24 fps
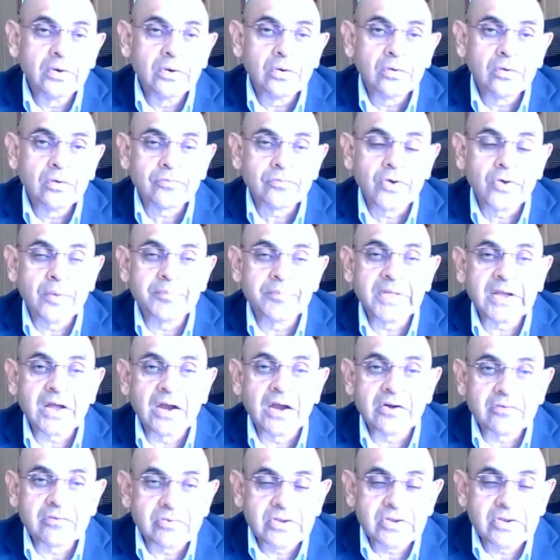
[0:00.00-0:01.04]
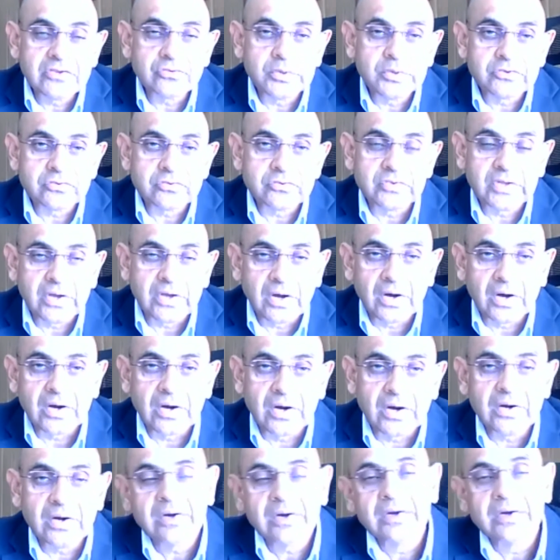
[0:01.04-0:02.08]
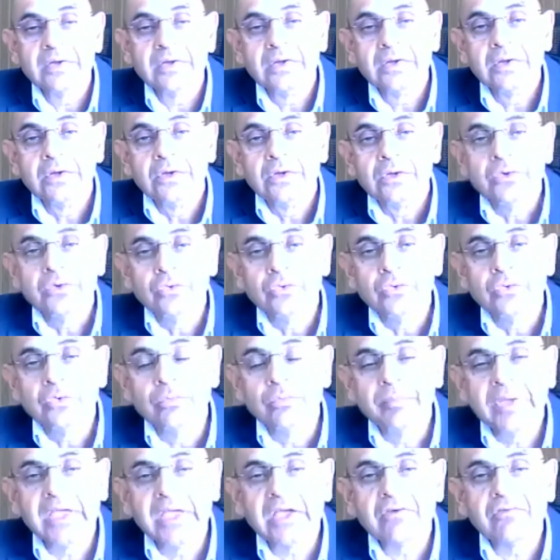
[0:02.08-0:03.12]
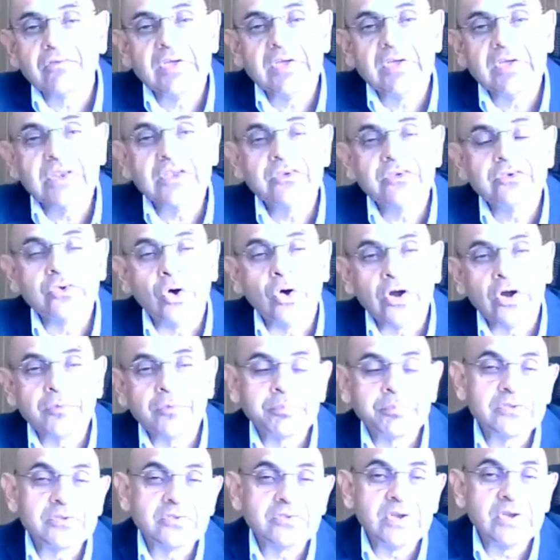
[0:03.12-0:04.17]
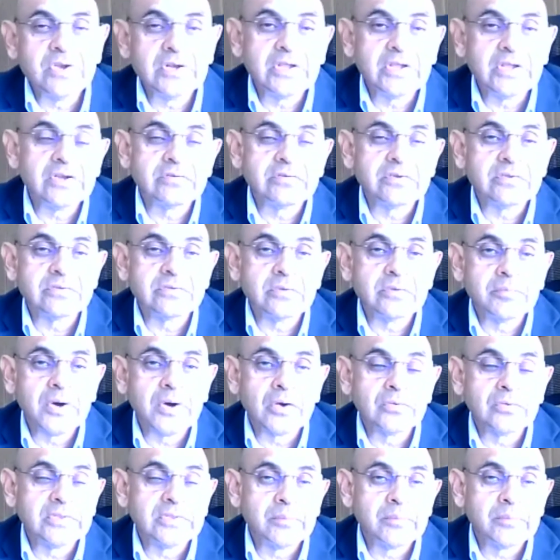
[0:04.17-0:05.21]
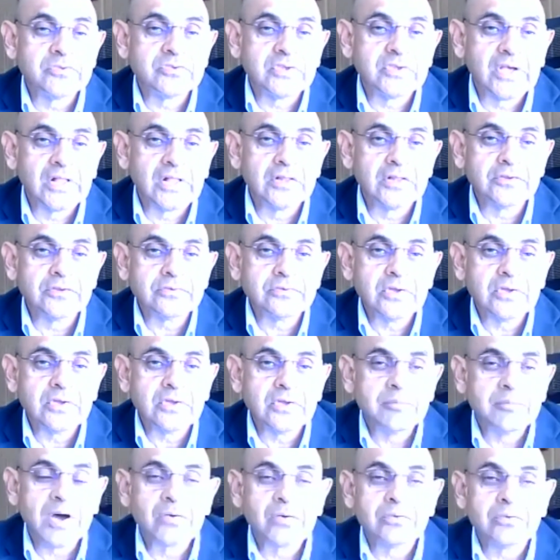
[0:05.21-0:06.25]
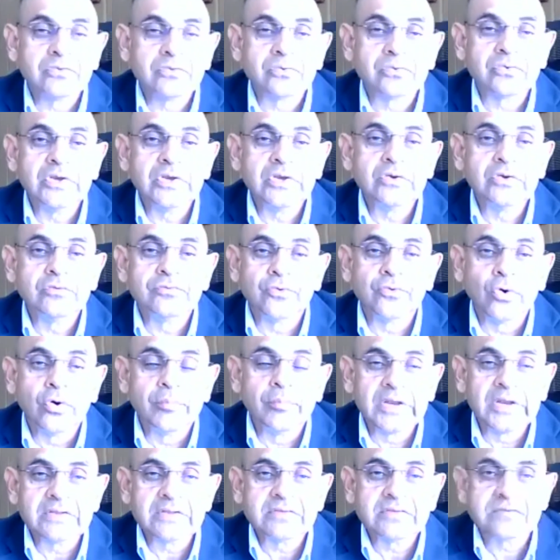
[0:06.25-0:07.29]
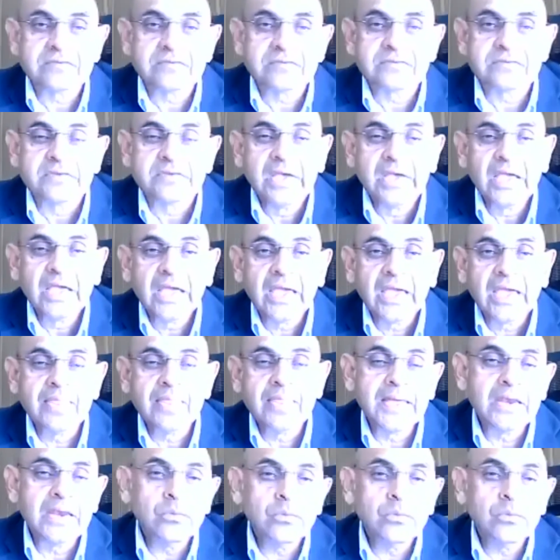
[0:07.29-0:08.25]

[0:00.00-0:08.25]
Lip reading: from the countries which they are to make very short presentations about themselves, about 3 to 4 minutes. And then